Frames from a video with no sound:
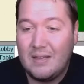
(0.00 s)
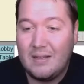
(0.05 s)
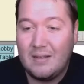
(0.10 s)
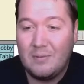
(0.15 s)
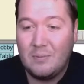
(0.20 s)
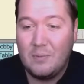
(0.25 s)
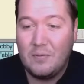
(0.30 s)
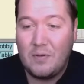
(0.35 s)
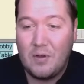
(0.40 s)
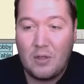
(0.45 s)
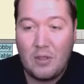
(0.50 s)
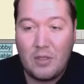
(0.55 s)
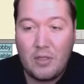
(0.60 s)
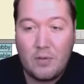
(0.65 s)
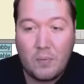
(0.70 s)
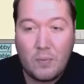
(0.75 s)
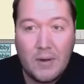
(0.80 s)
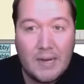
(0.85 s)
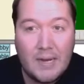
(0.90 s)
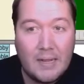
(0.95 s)
we've got
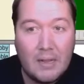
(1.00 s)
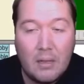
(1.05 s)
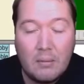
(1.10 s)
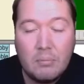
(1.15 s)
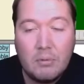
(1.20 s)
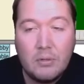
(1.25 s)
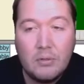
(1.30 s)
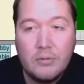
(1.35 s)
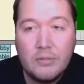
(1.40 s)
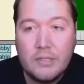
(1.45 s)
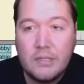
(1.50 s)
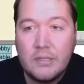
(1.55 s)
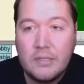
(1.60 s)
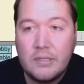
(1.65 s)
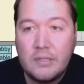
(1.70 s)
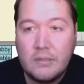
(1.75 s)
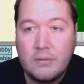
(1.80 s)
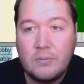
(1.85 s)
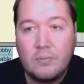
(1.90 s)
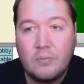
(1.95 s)
three club
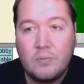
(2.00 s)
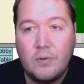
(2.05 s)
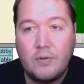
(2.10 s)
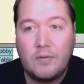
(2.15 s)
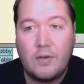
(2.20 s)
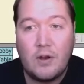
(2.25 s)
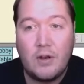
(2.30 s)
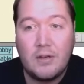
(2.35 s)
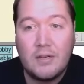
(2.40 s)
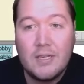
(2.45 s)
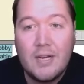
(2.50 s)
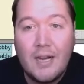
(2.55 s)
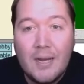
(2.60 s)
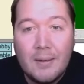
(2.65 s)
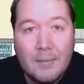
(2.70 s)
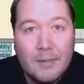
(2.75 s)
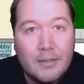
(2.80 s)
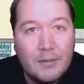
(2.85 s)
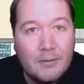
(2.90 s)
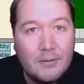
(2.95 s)
losers, we've got a
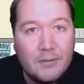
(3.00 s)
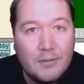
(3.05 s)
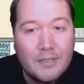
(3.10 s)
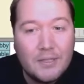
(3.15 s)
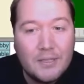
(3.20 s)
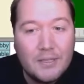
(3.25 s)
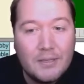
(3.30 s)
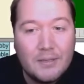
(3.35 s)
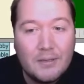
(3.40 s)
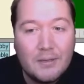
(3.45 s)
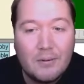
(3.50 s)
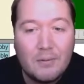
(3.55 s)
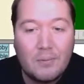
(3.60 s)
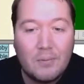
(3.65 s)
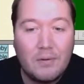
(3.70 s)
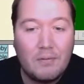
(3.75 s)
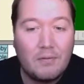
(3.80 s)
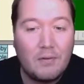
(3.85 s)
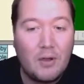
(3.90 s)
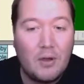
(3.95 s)
diamond loser,
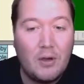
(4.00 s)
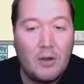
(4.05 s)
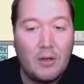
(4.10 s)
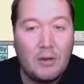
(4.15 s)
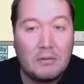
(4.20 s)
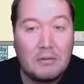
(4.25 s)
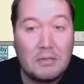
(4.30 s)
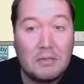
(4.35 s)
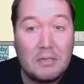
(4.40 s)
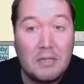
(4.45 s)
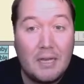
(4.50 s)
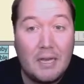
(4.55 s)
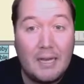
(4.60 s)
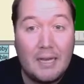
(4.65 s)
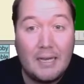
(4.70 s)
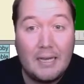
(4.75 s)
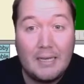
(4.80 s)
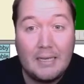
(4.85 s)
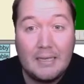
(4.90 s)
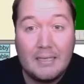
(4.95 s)
we've got
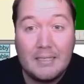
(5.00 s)
a